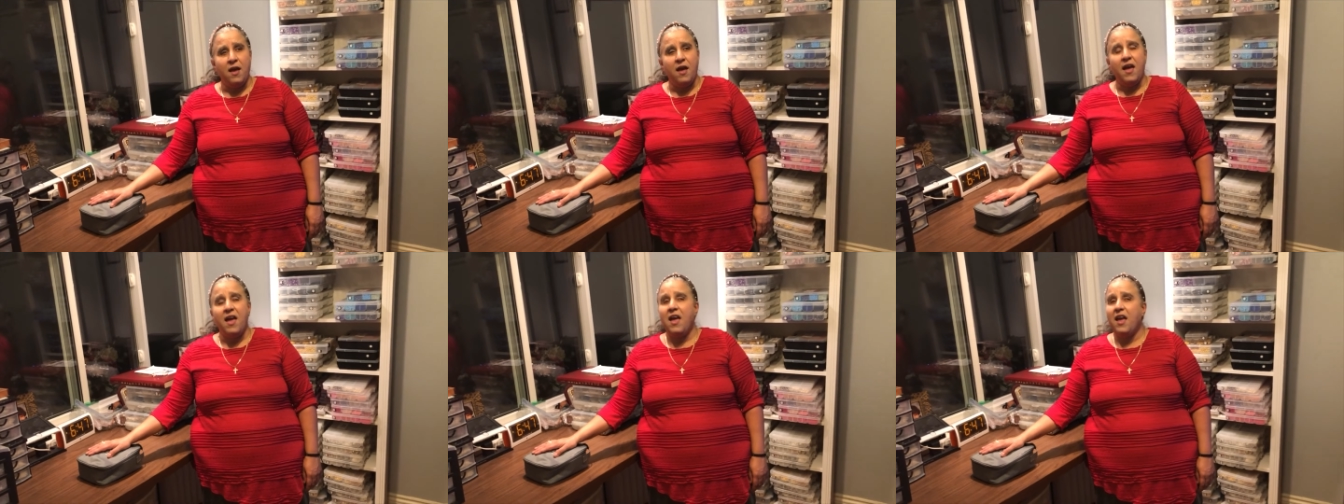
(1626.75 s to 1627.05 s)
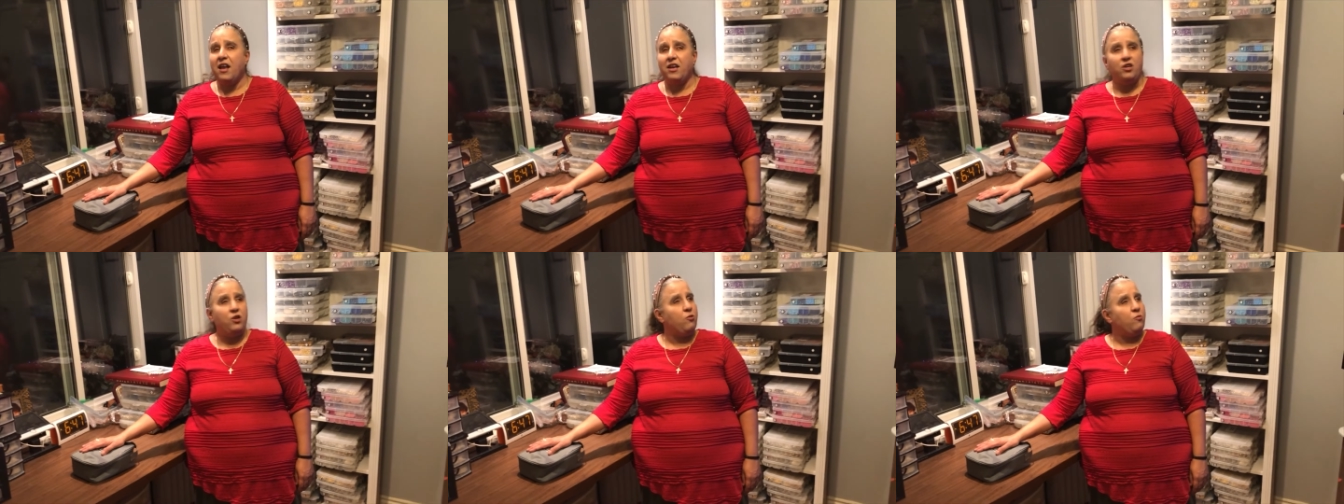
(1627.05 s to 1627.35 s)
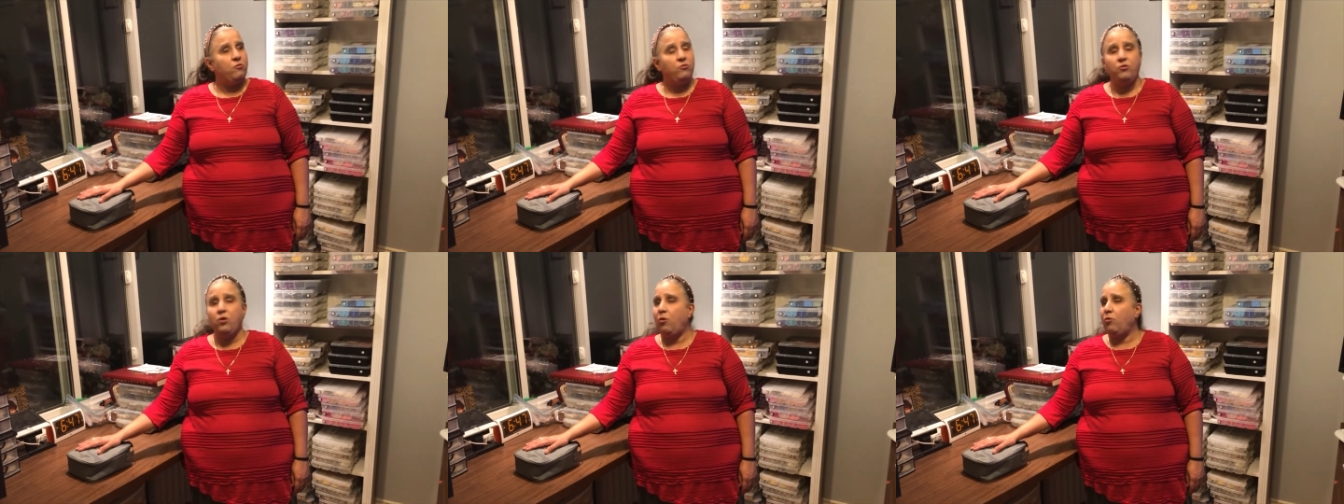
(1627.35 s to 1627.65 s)
and
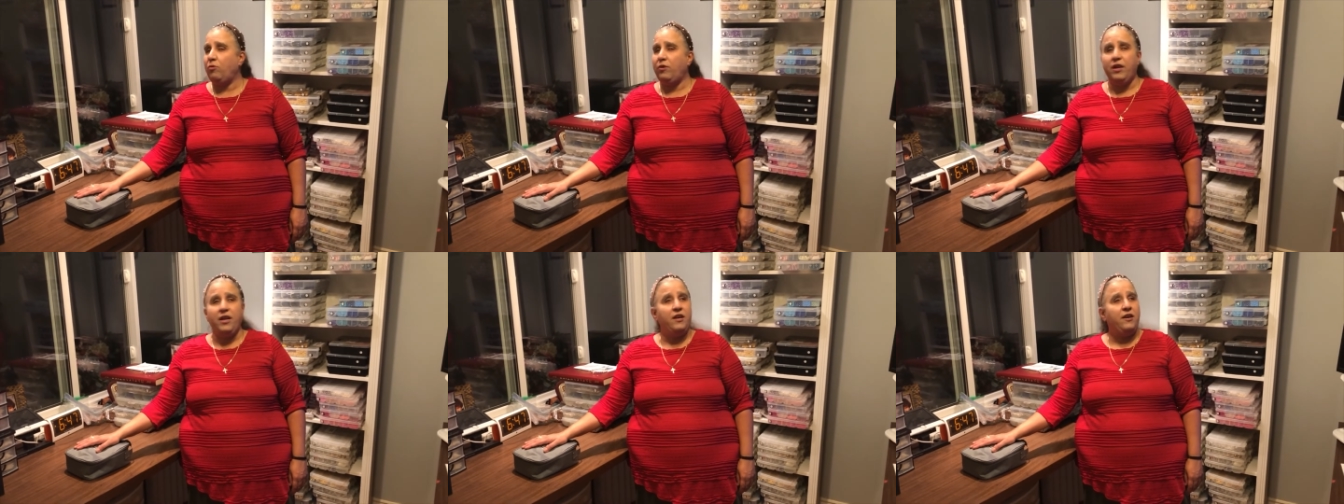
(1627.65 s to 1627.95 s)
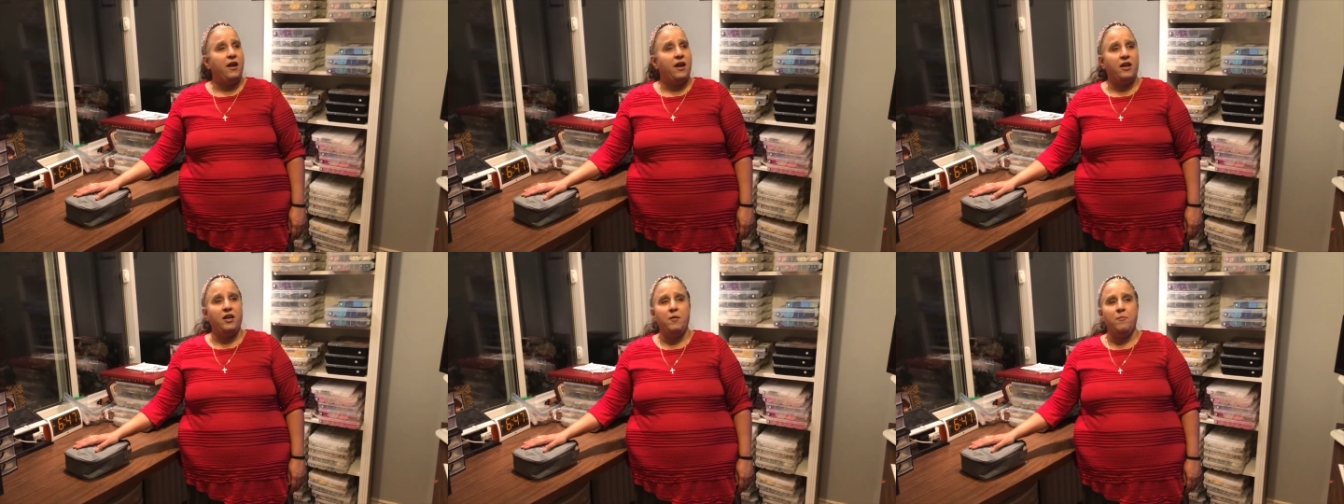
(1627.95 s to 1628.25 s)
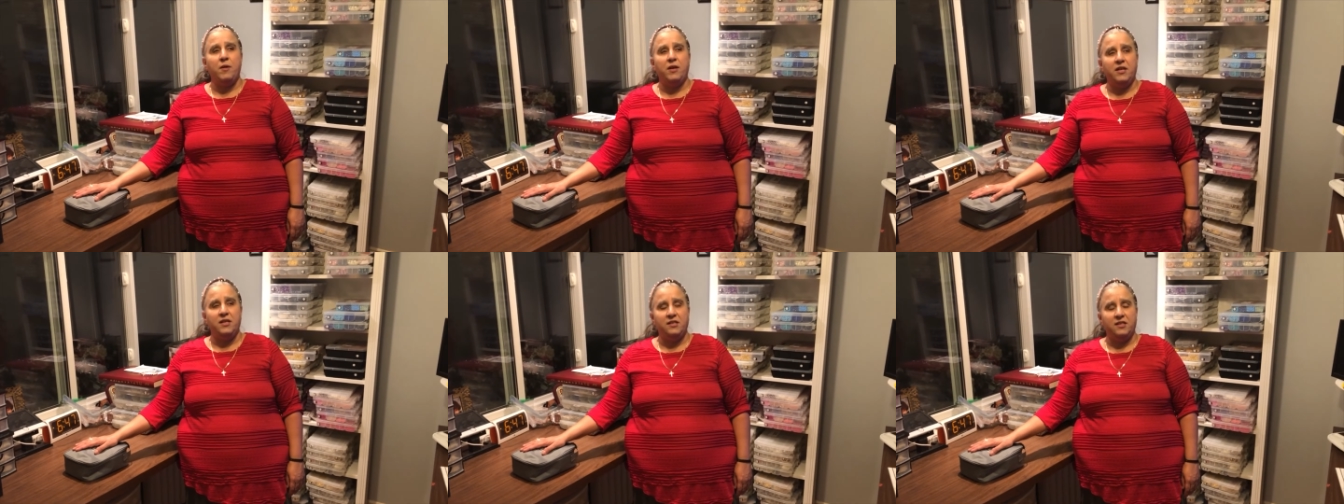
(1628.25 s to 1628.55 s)
you don't need
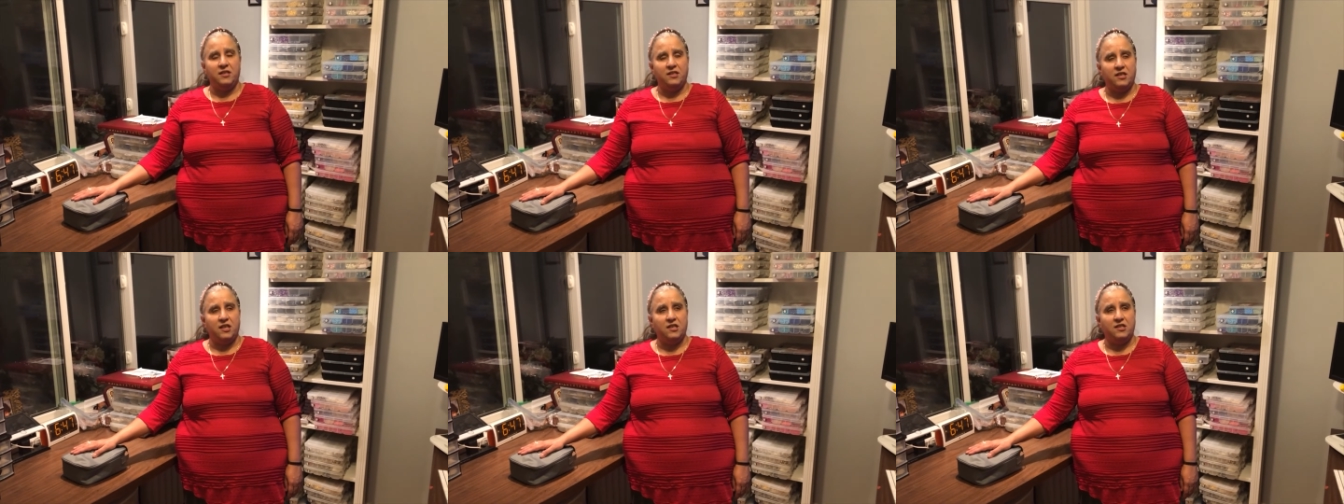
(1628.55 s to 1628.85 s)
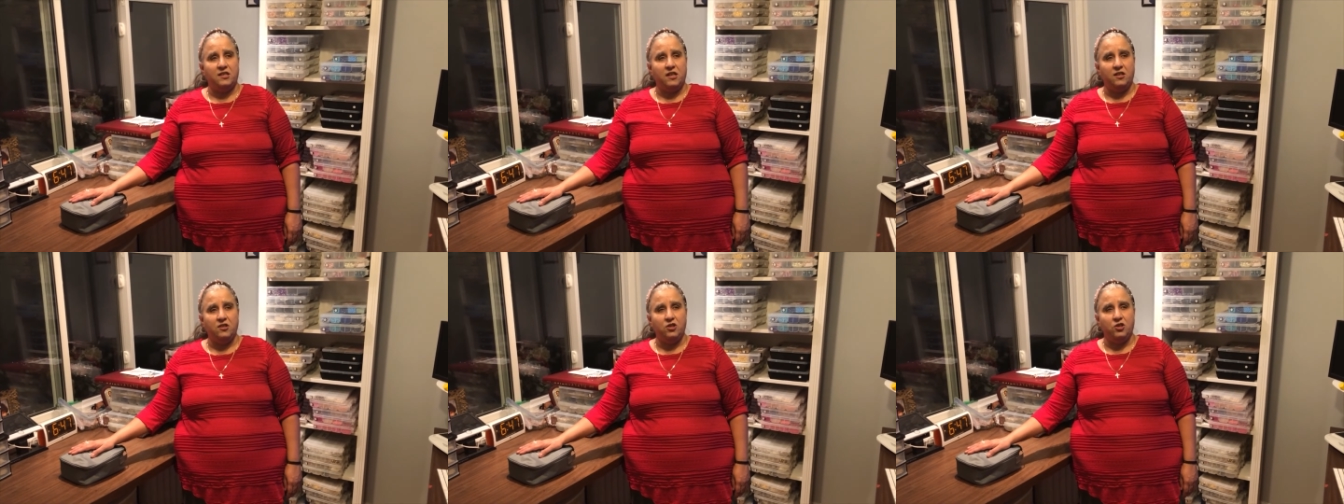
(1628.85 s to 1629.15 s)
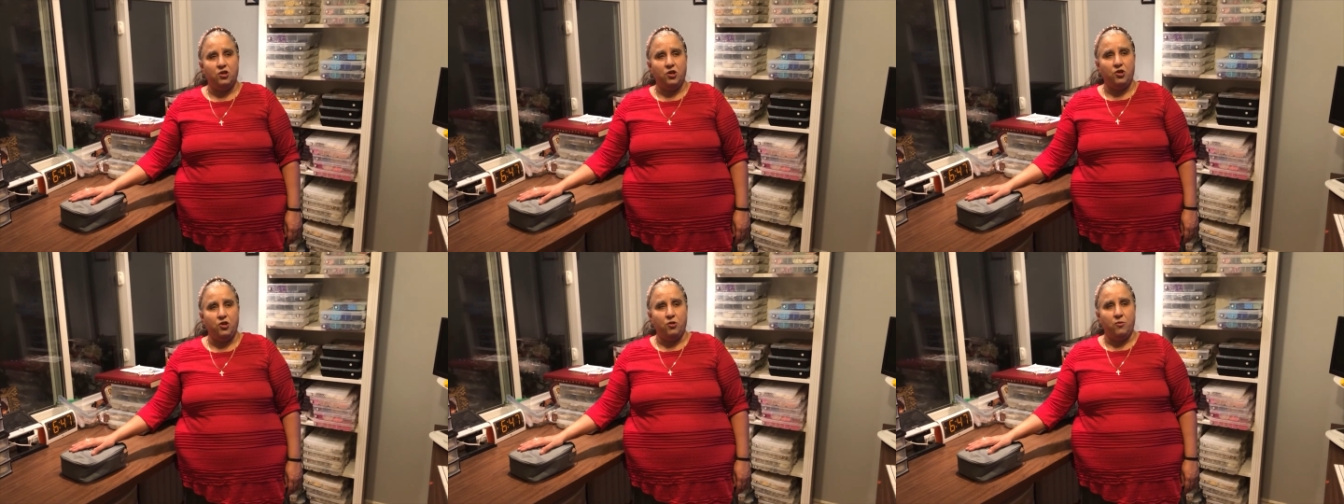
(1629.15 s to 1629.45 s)
anybody's assistance
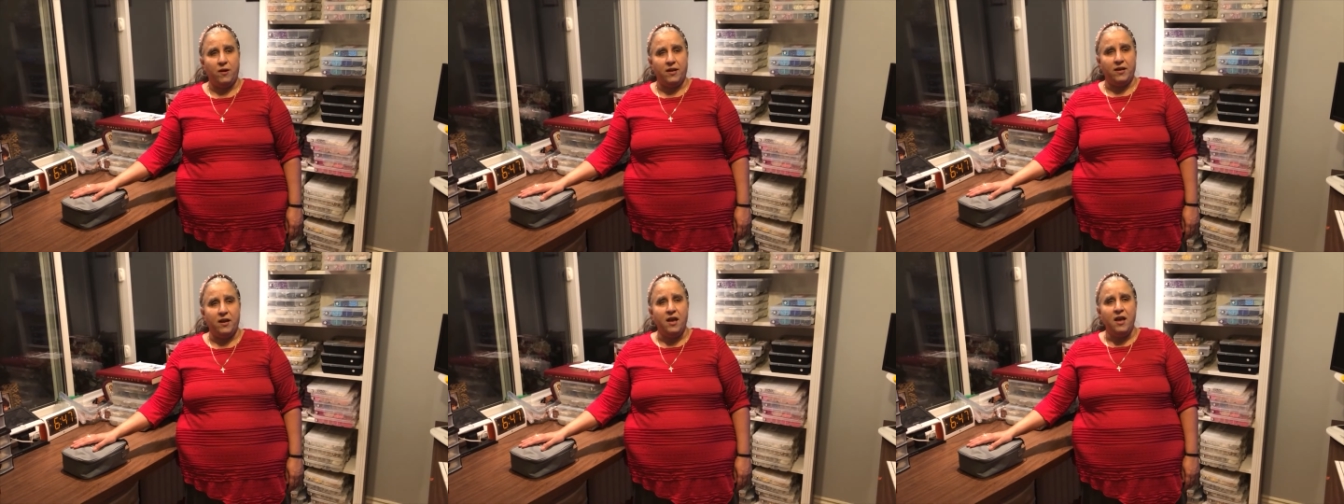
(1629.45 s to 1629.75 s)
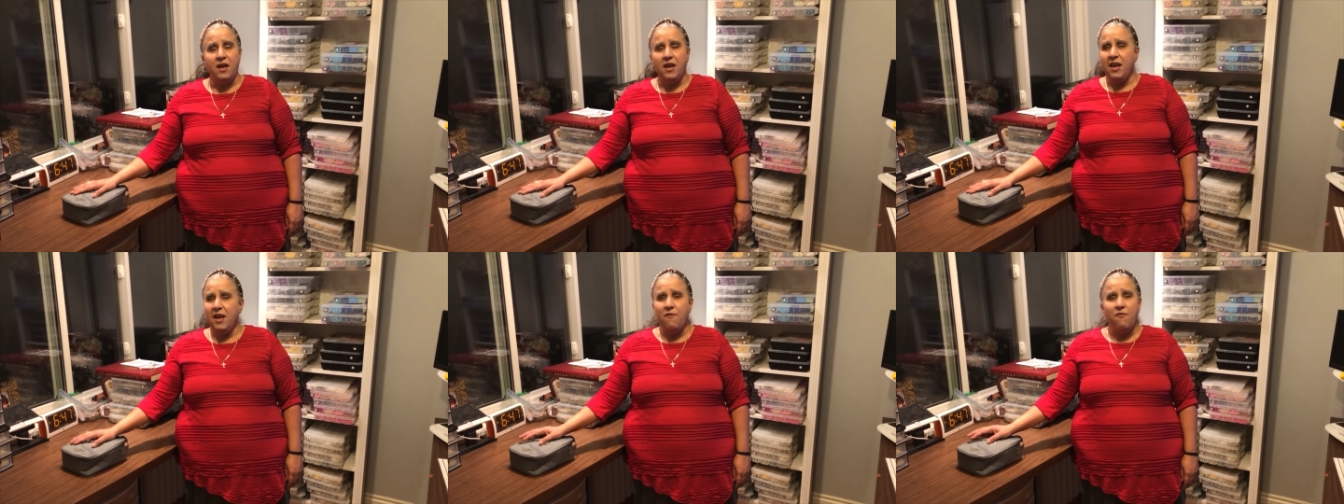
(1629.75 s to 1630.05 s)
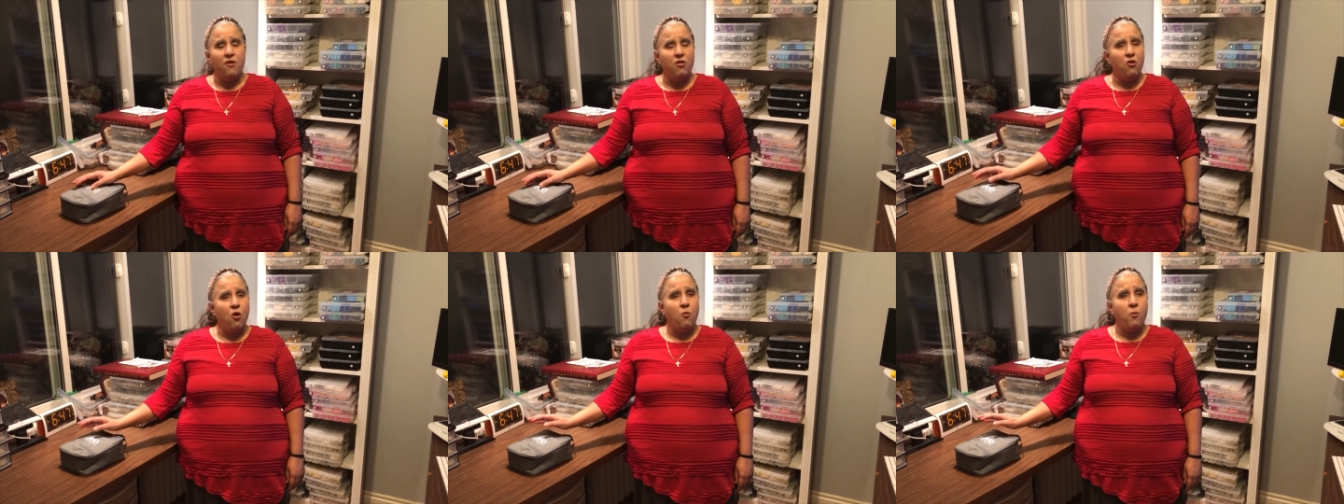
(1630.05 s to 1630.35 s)
to do it.
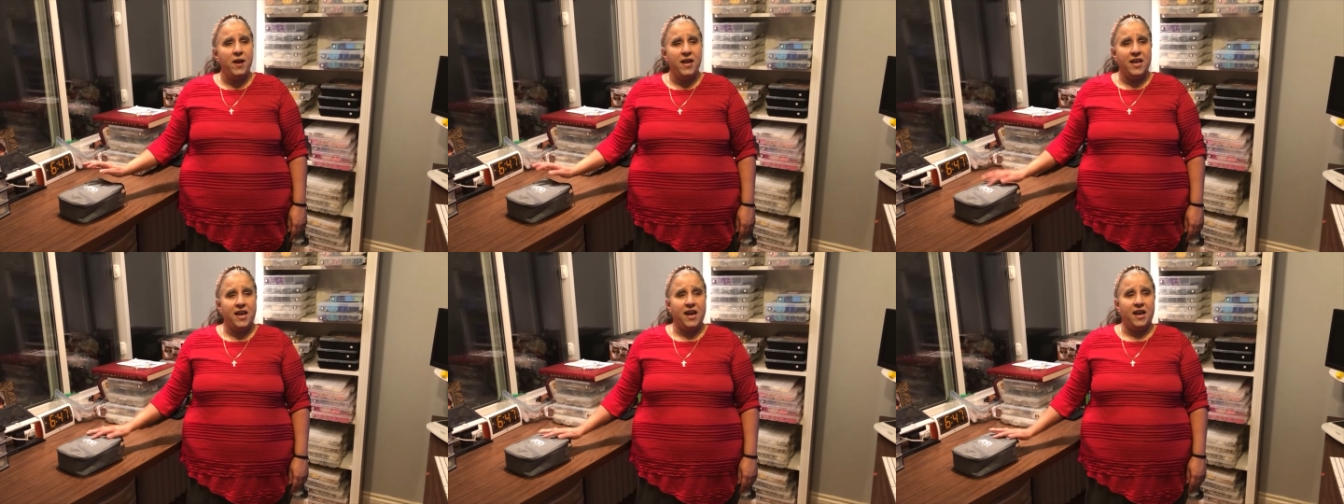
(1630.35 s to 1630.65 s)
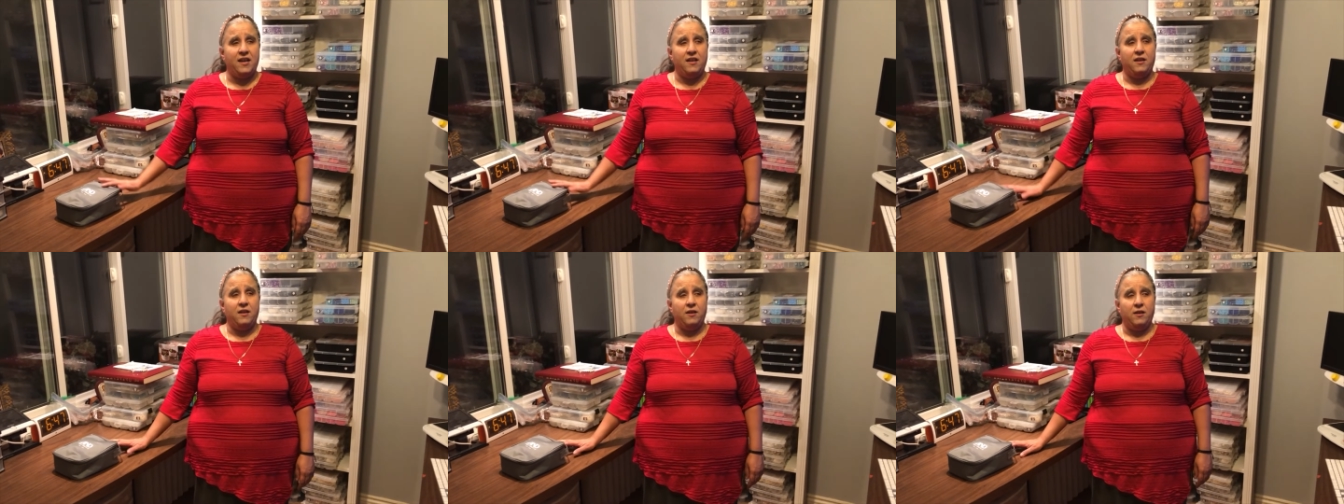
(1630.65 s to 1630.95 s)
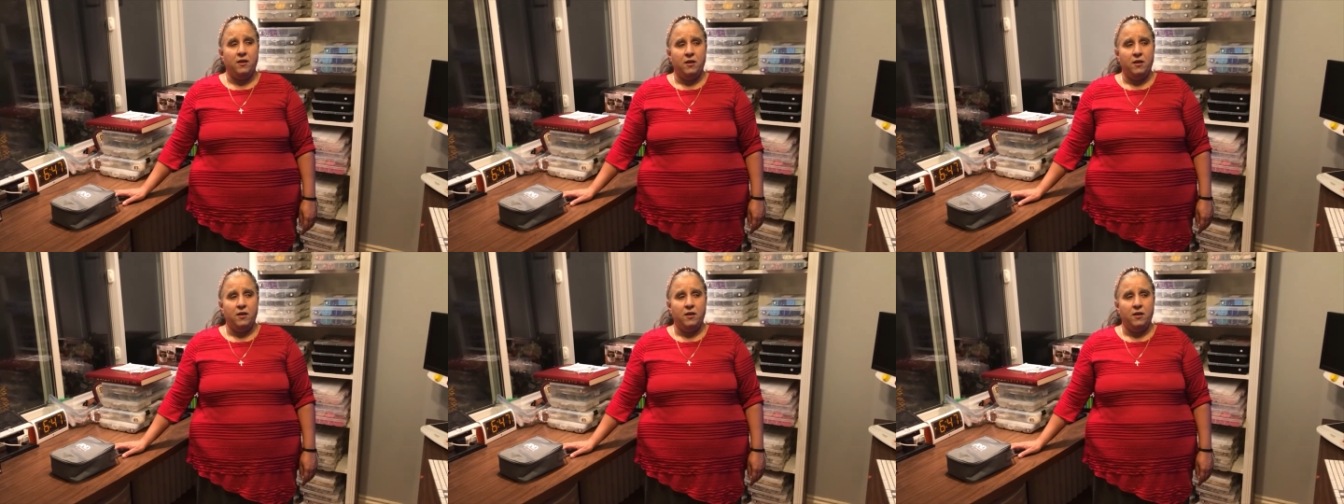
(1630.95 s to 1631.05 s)
Even though we can't